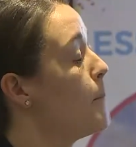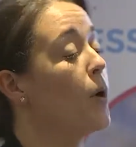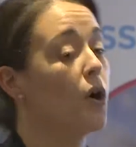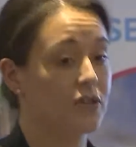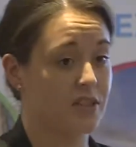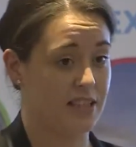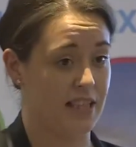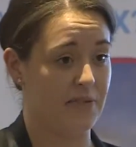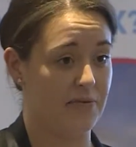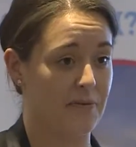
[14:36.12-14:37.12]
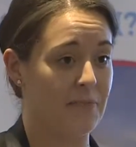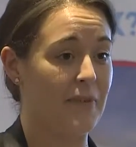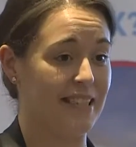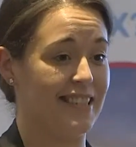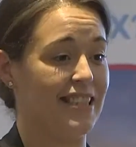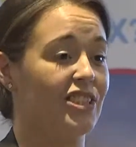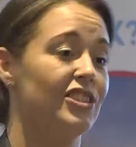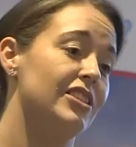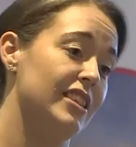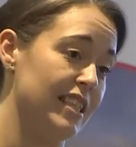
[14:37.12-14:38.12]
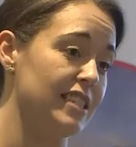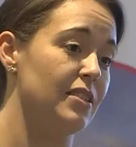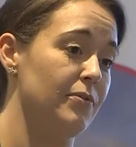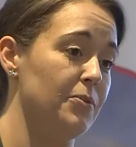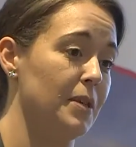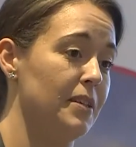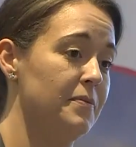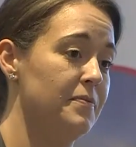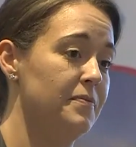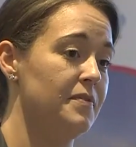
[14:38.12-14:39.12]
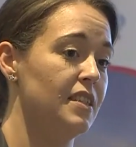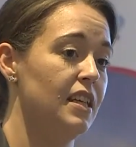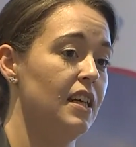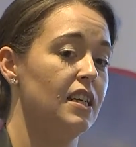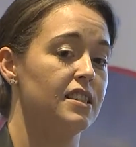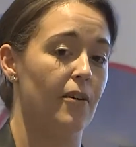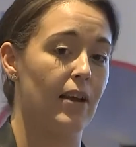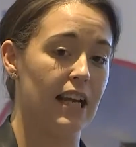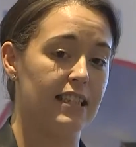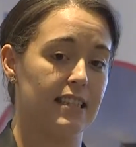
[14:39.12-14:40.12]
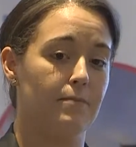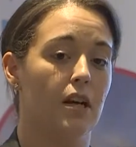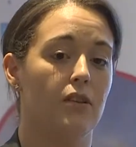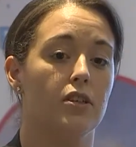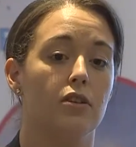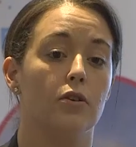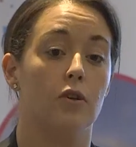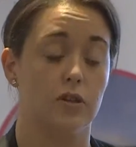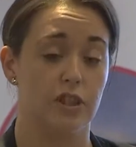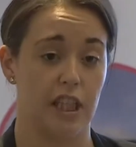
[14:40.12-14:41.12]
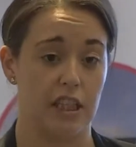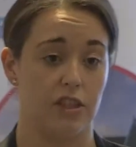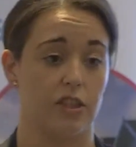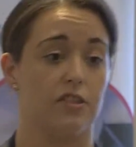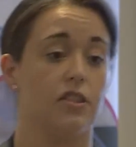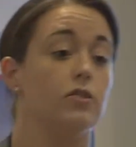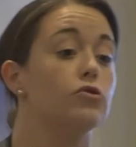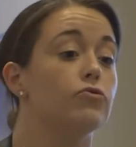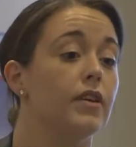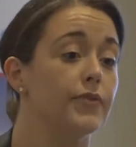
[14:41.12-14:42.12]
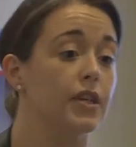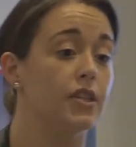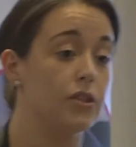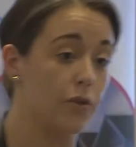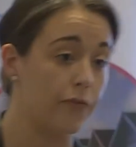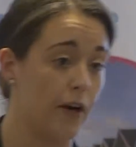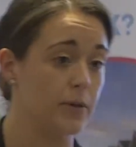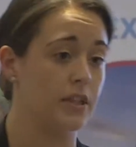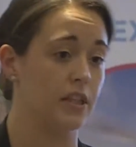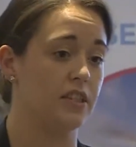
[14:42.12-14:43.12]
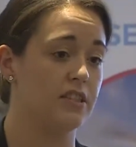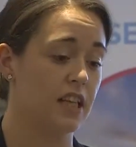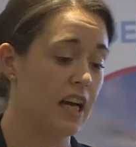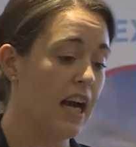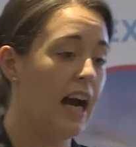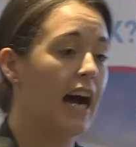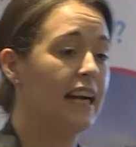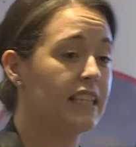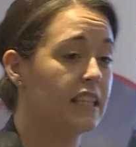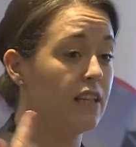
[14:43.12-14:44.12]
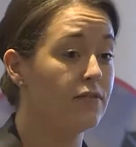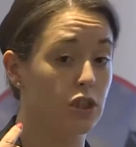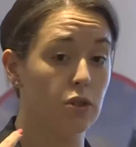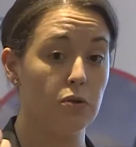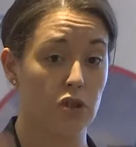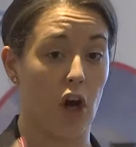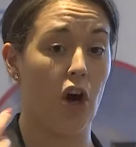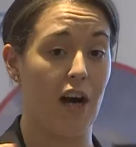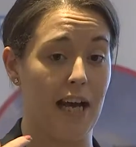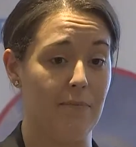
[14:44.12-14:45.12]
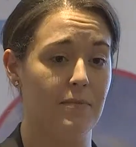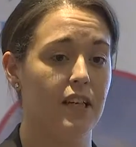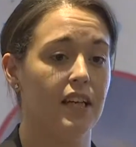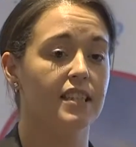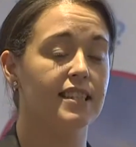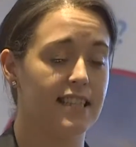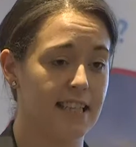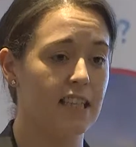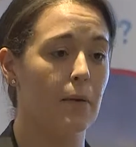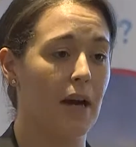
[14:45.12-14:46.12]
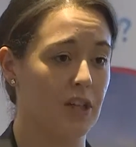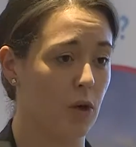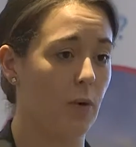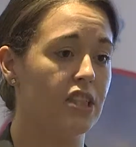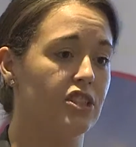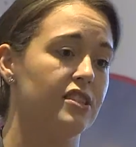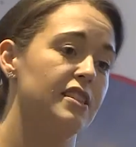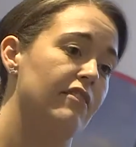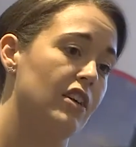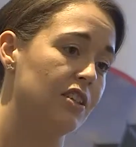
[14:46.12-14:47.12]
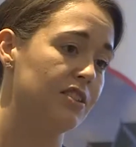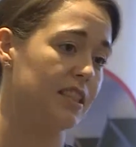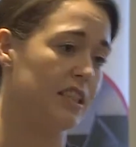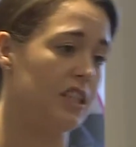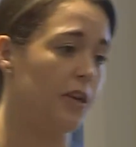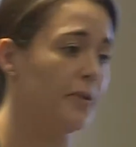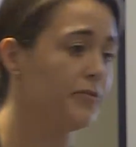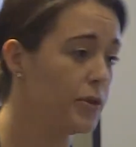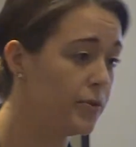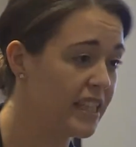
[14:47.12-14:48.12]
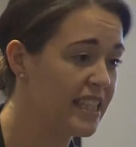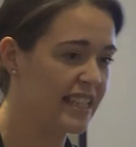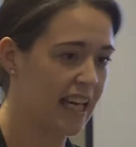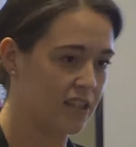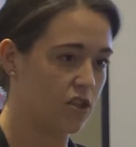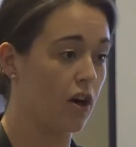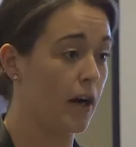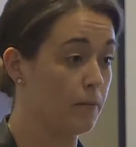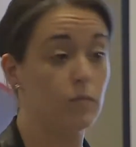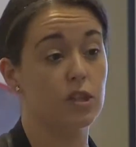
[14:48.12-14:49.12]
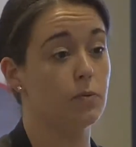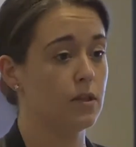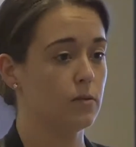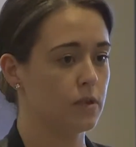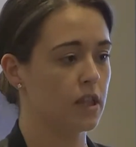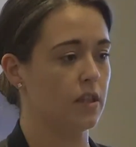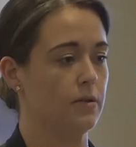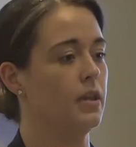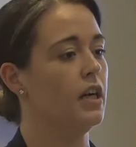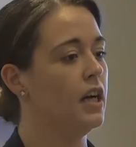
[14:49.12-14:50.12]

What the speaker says: positive message to the interviewer. So it lets them know that you're conscientious, that you're driven, that you're focused, and it gives you time to think about the questions they're asking you. If you need that time, which we all do,